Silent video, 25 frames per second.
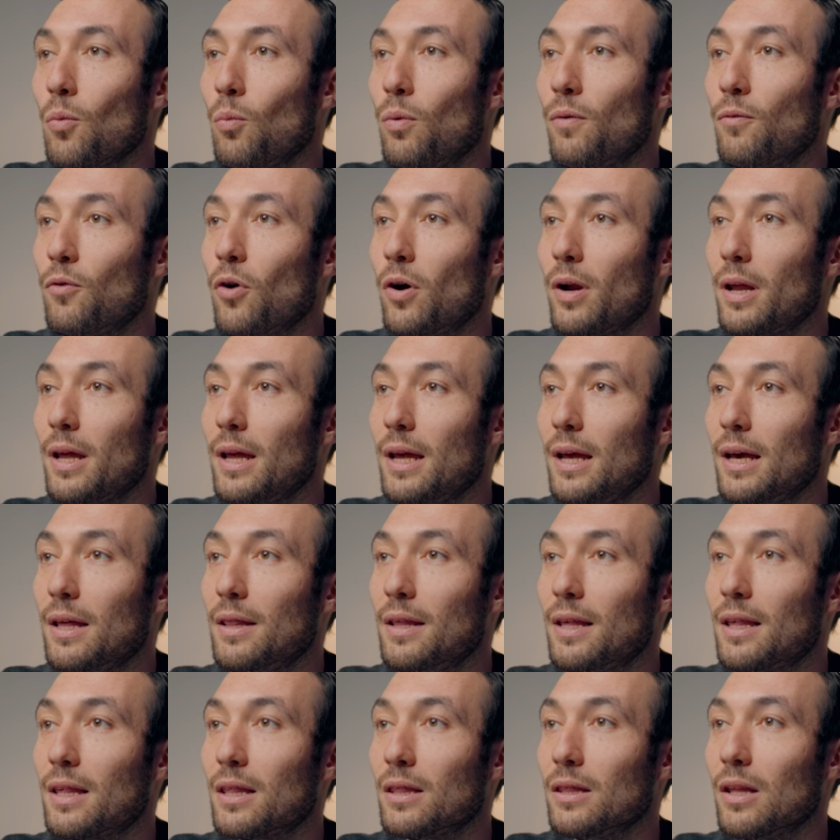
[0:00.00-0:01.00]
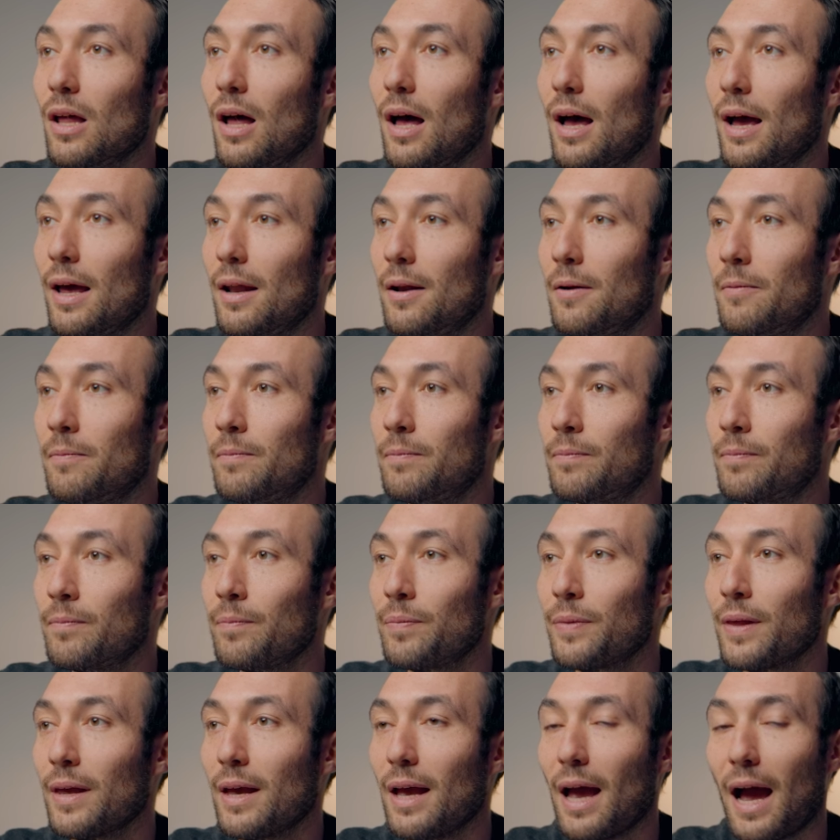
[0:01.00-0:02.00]
We've got here this line,
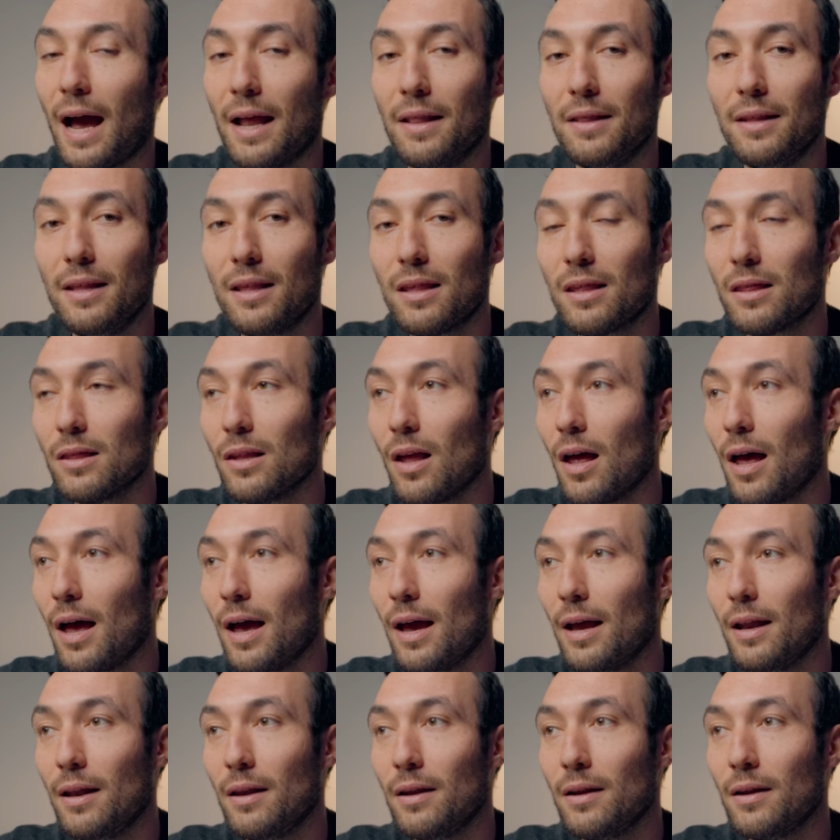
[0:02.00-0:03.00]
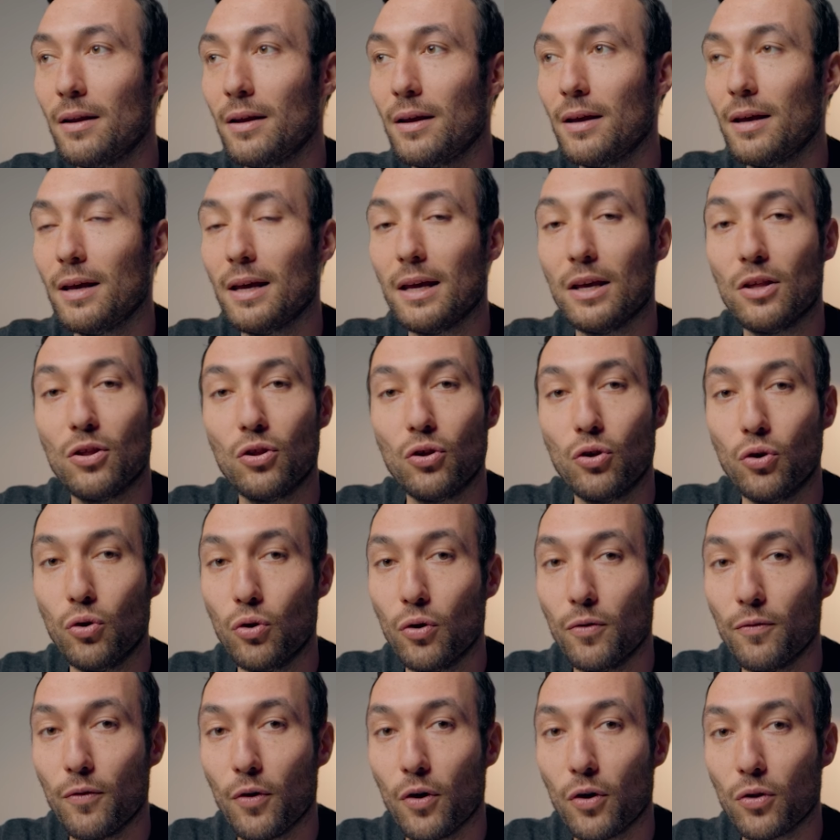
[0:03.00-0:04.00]
and this line is
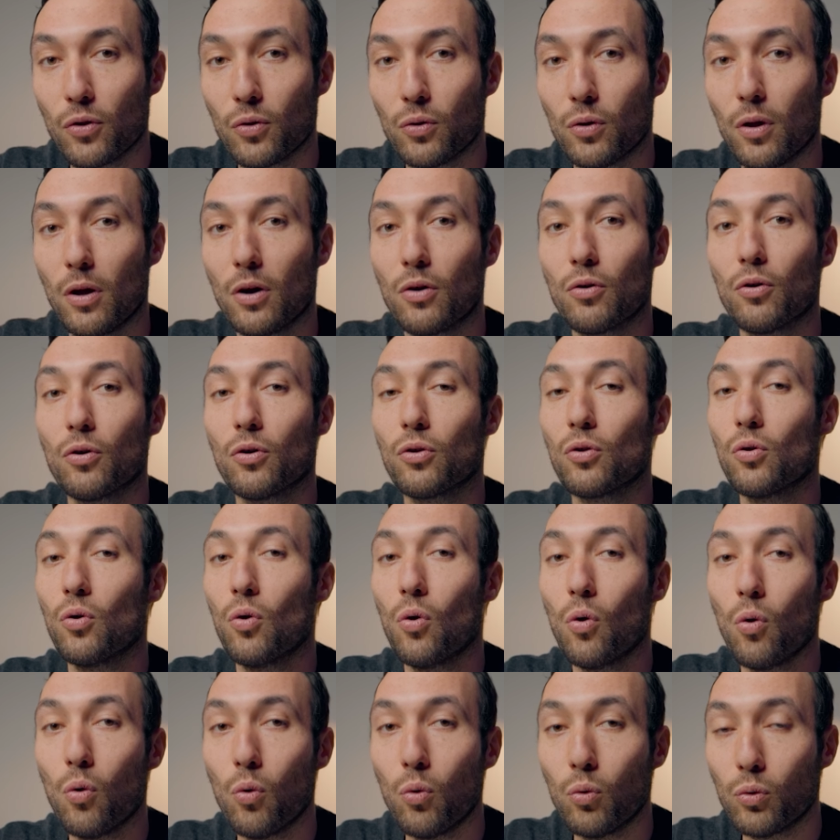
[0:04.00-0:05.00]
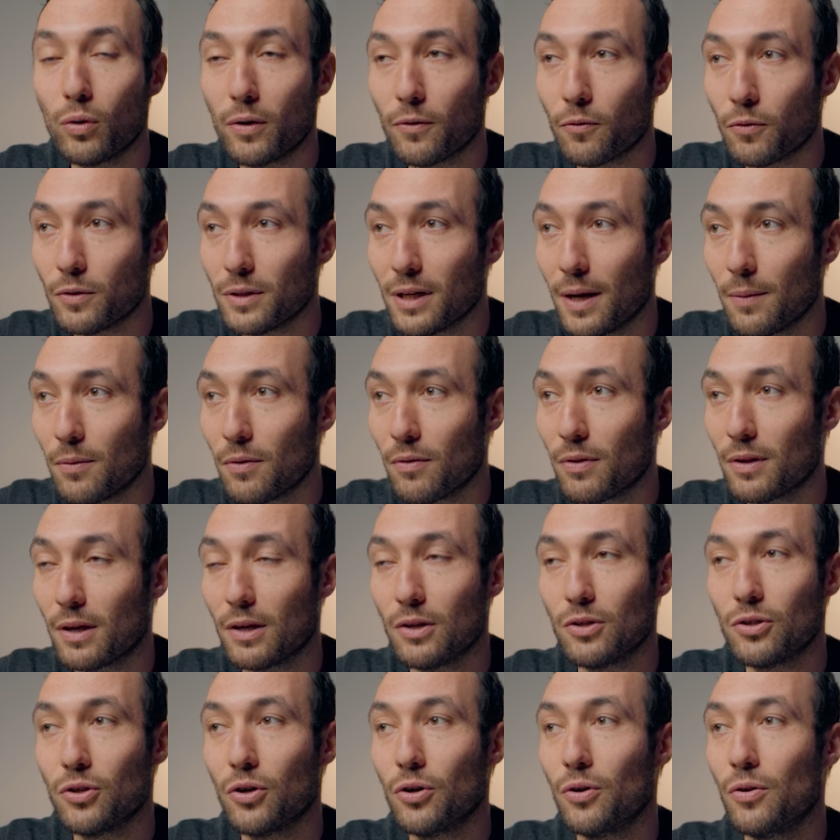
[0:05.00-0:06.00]
universal across all different types of
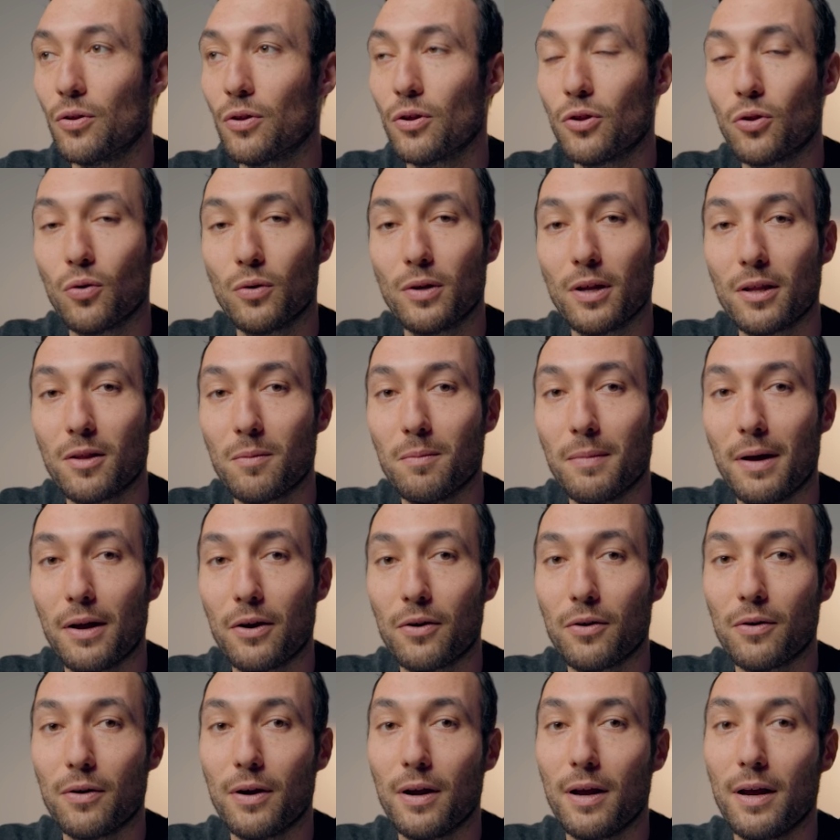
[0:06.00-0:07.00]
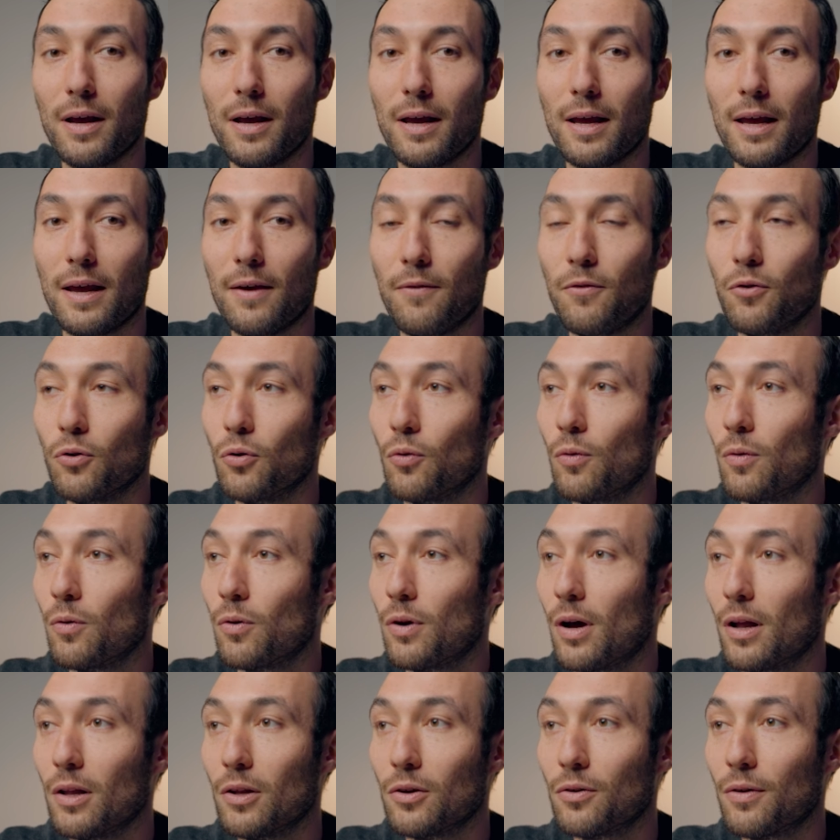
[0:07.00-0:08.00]
skin tones. So it doesn't matter if you're
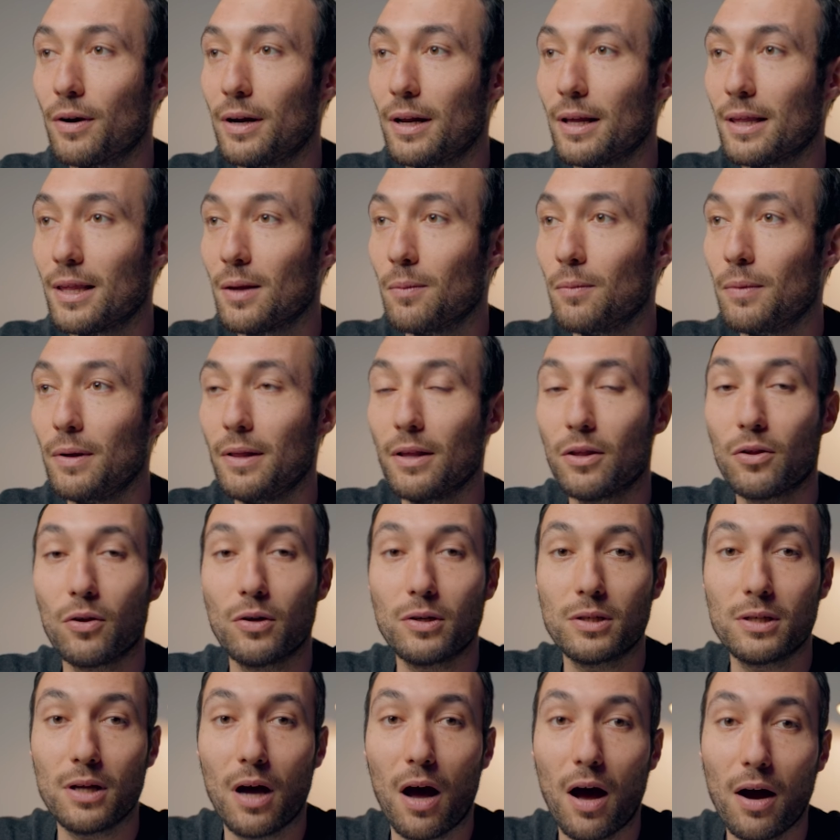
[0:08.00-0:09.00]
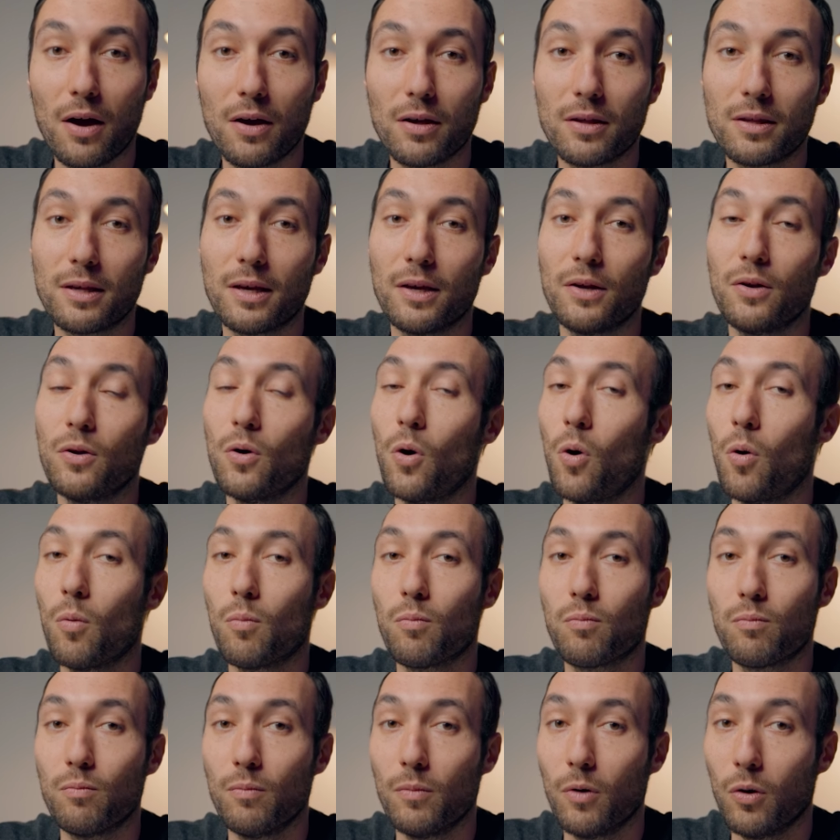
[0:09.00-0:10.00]
color grading somebody that's got darker skin
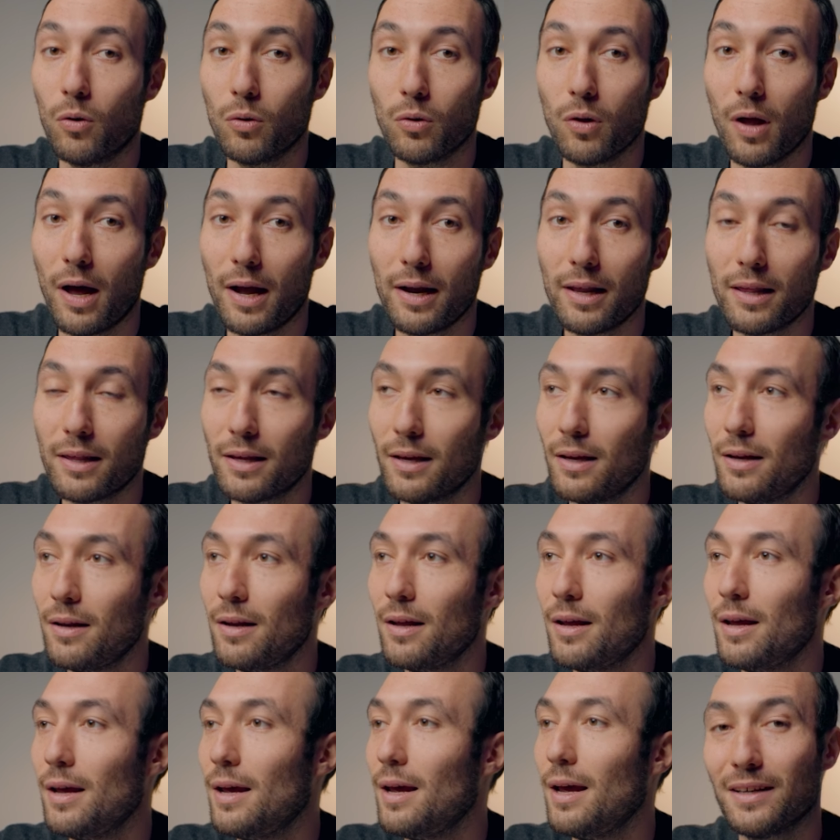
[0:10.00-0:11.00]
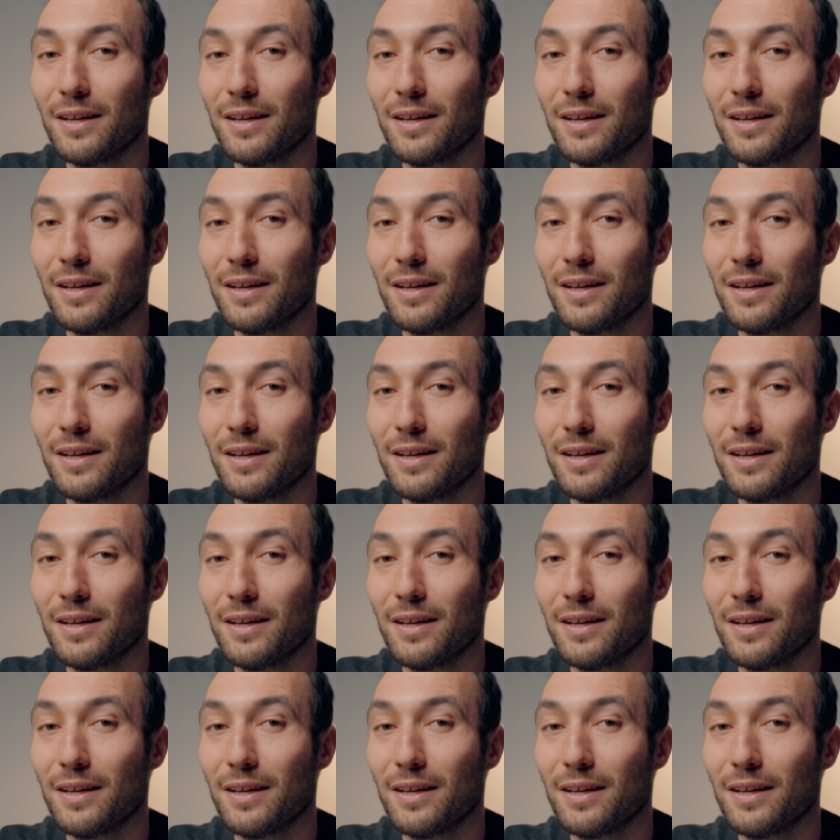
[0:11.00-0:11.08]
or lighter skin,